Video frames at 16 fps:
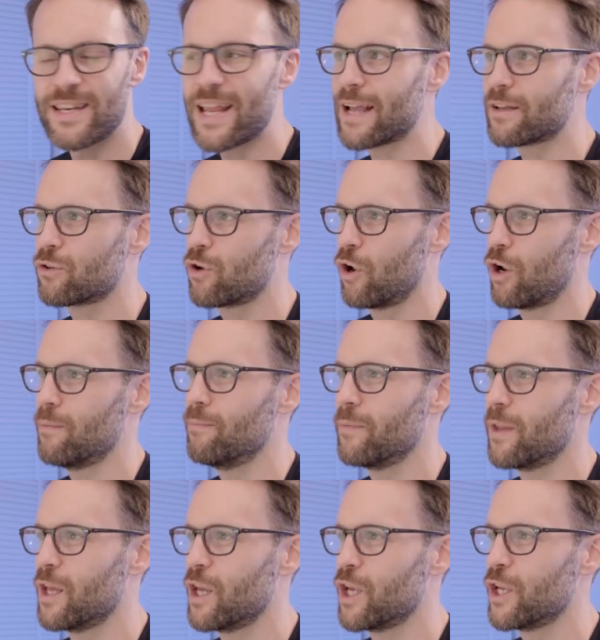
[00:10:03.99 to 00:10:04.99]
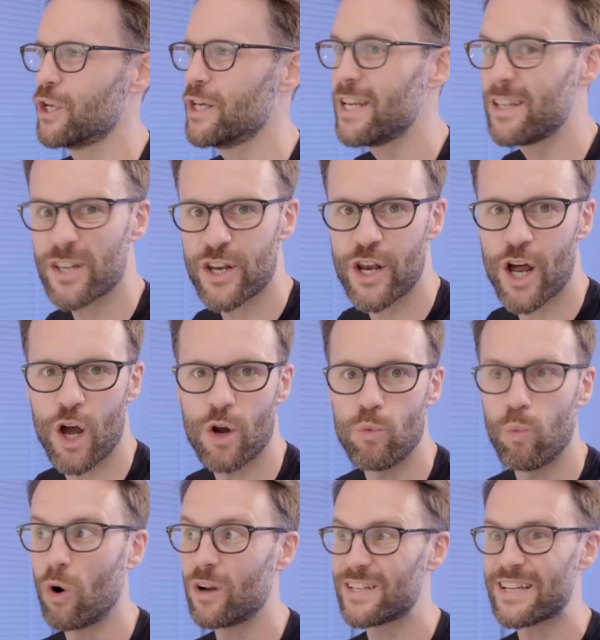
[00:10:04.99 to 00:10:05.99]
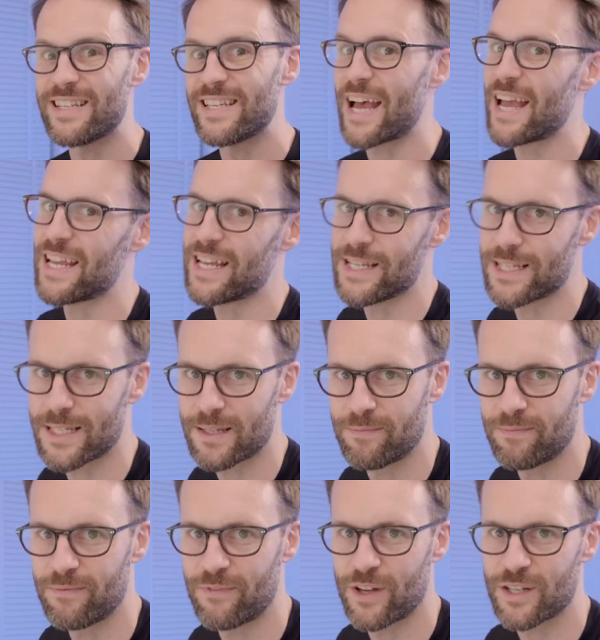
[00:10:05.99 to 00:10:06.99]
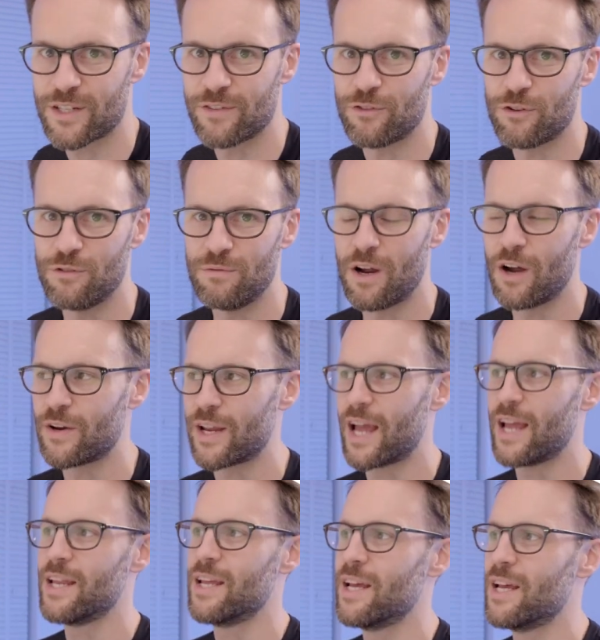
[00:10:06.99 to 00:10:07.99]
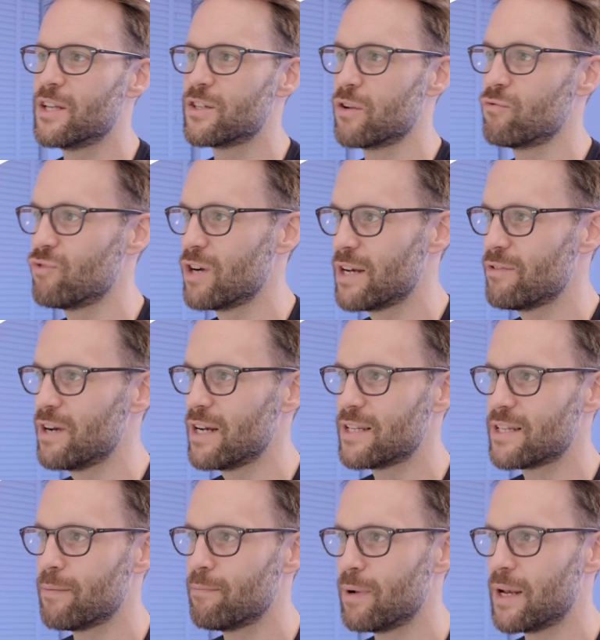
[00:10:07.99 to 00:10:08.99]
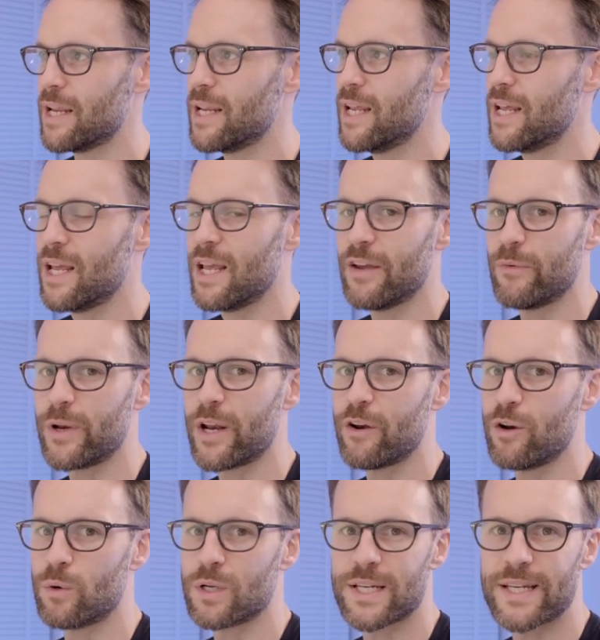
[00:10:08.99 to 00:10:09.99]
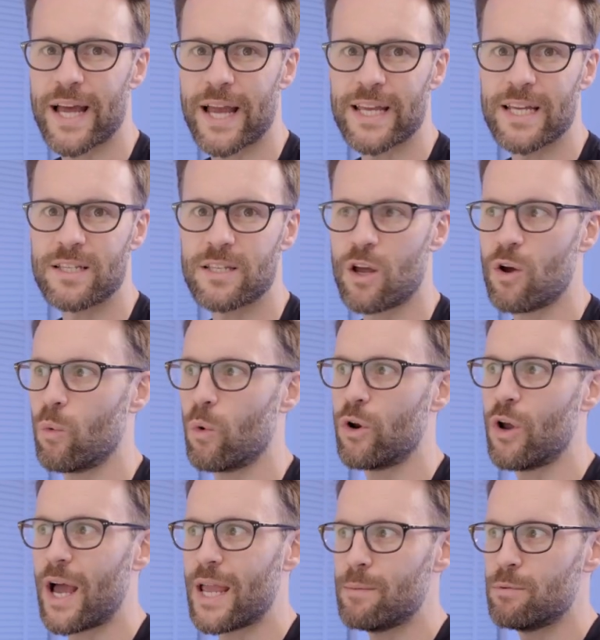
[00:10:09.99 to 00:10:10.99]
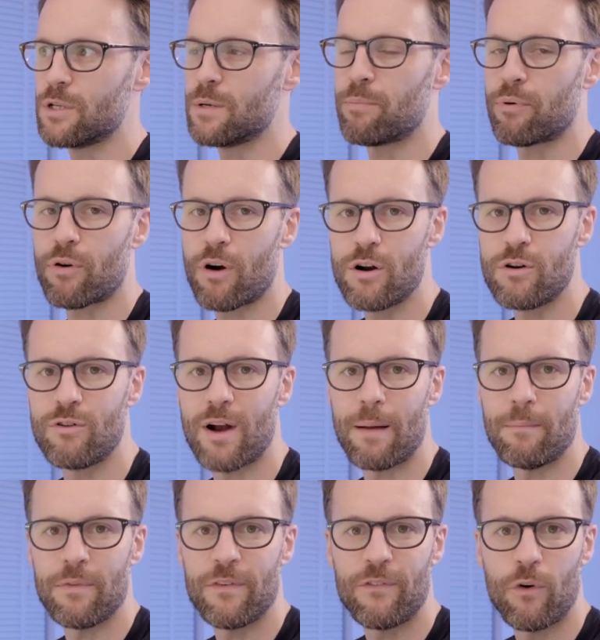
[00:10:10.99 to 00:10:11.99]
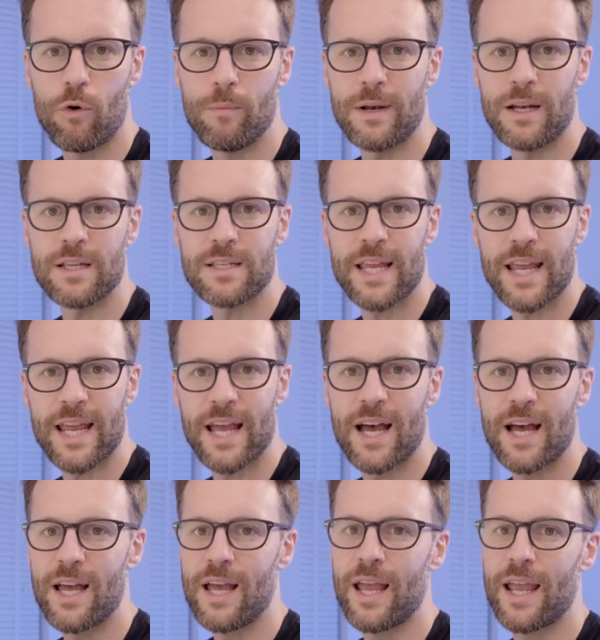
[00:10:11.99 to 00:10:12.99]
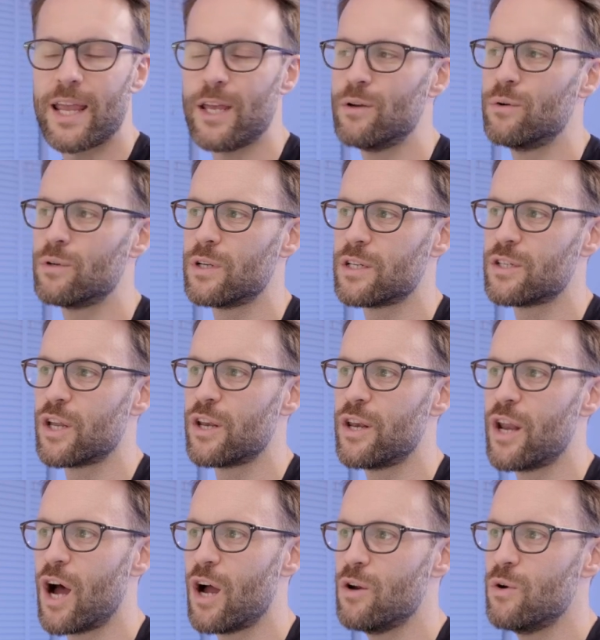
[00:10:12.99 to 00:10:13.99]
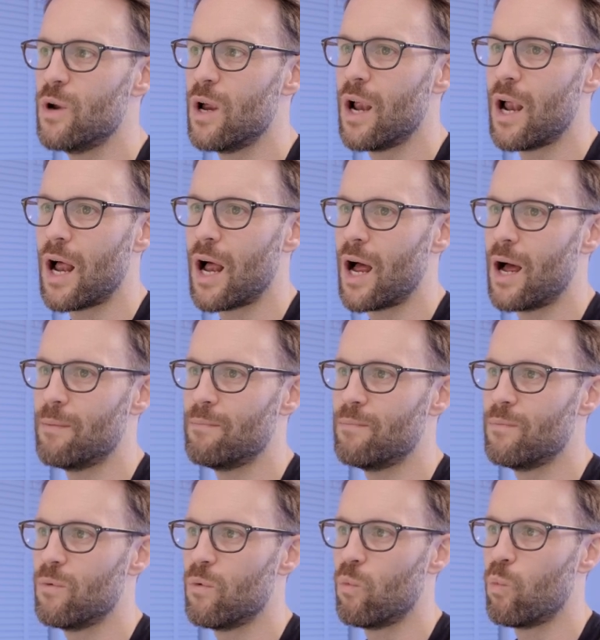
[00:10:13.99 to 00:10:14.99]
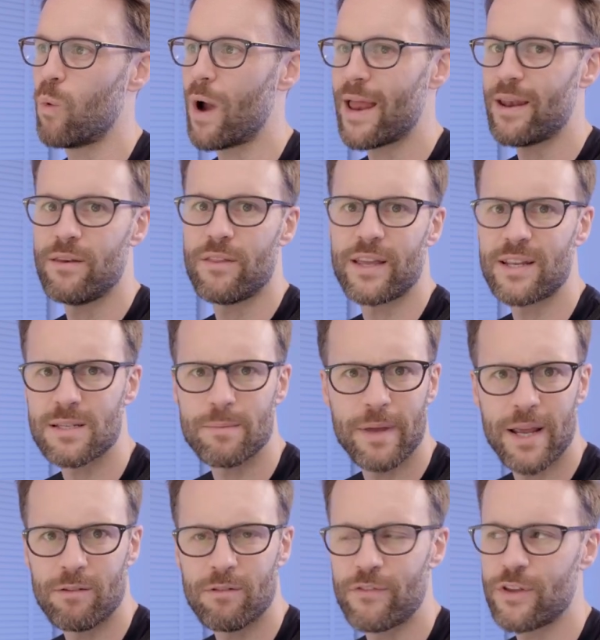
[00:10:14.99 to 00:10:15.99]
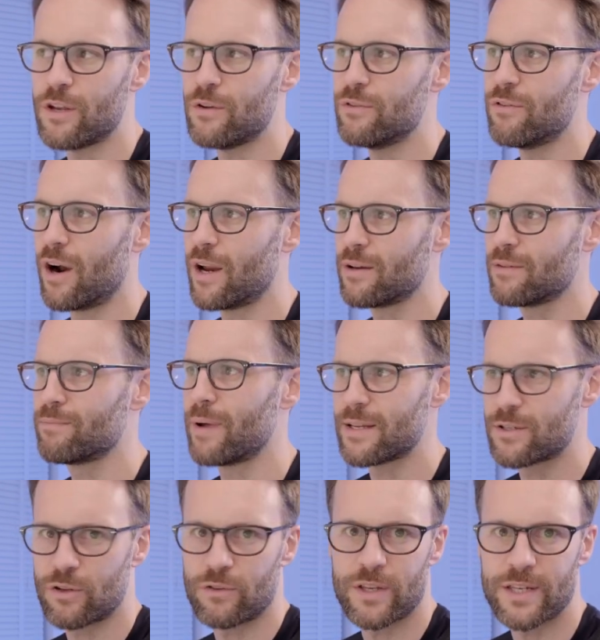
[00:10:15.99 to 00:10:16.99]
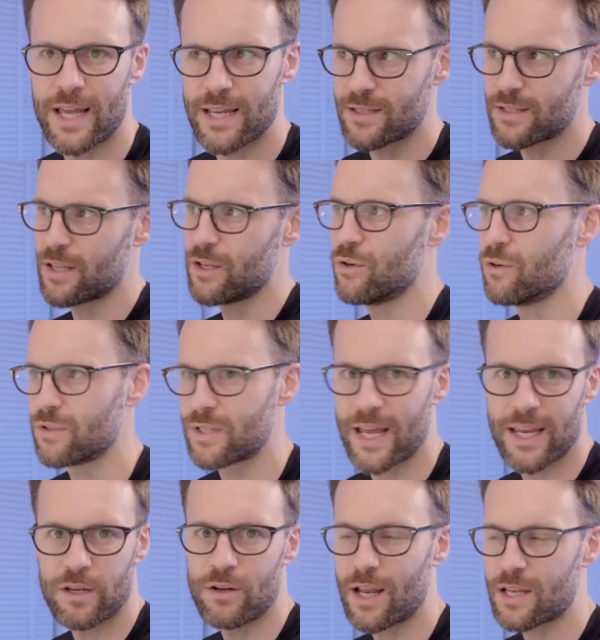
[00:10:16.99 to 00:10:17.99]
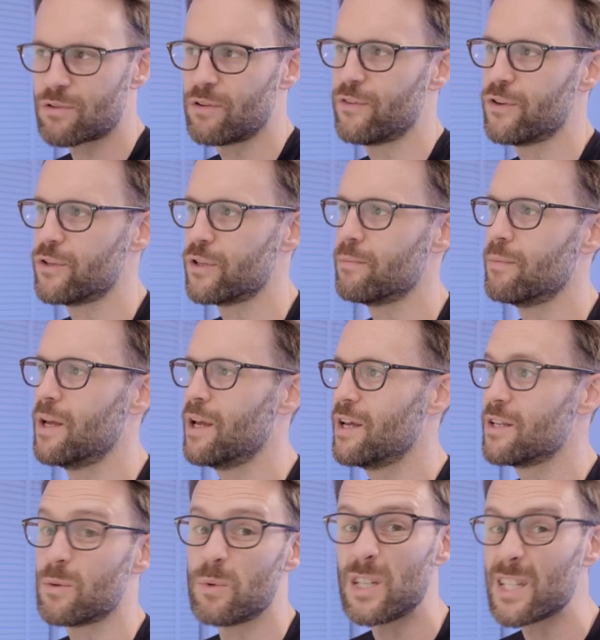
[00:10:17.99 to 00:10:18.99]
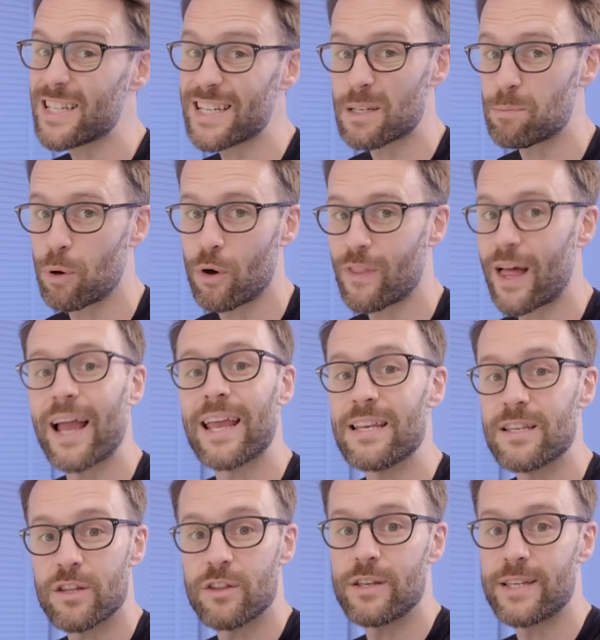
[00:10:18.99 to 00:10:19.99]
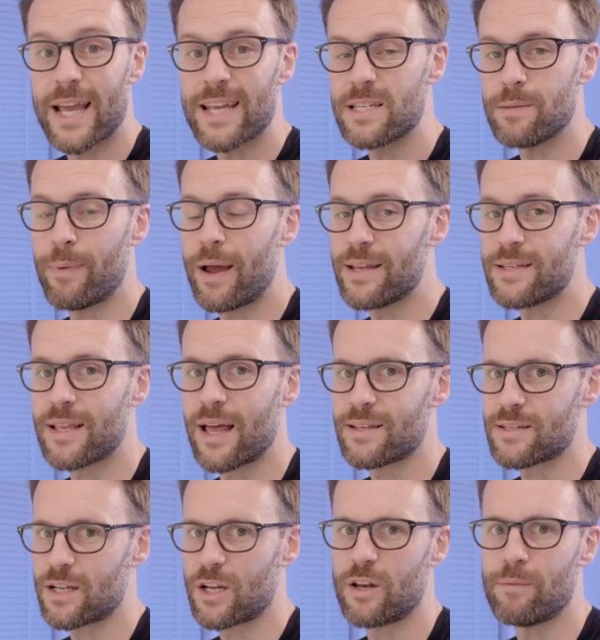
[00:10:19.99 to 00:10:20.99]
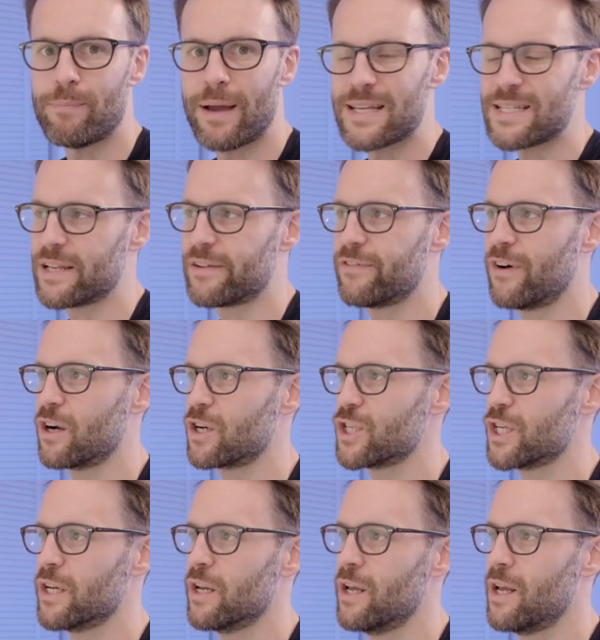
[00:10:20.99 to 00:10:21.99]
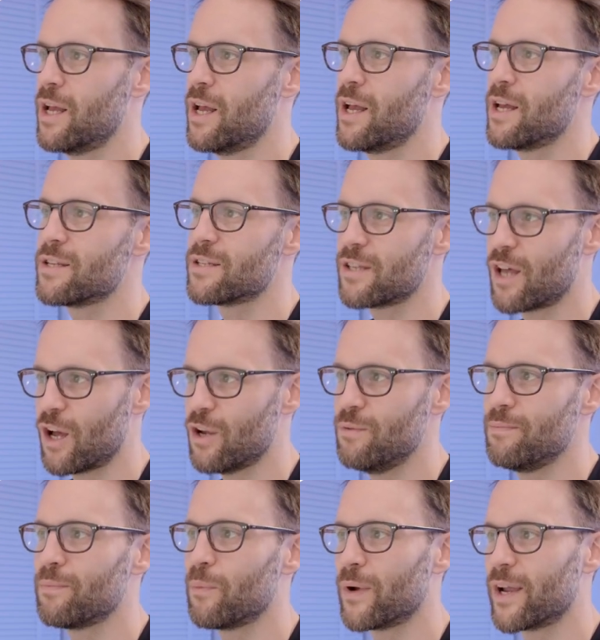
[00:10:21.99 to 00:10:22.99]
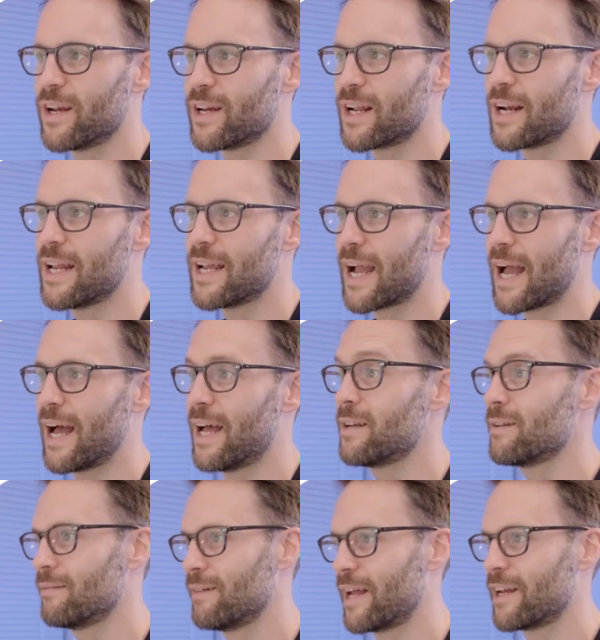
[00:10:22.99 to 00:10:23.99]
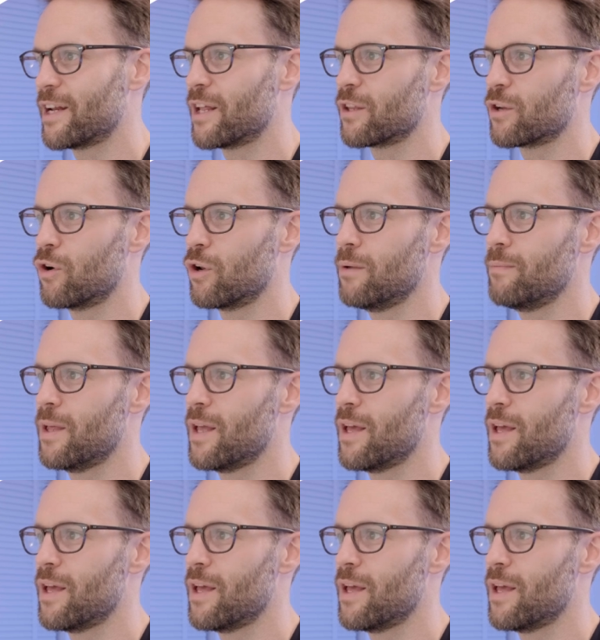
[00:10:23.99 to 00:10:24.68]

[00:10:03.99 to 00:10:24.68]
Next column, you need to know what today is first of all. Okay, so really really simply, if we don't know what today is, we're not able to program formulas here in order to know um, when things are being reviewed, right? Based on the dates that you're saying you last reviewed them. So we just need to put that into the database as a kind of basic function. So we're going to click add, add another column.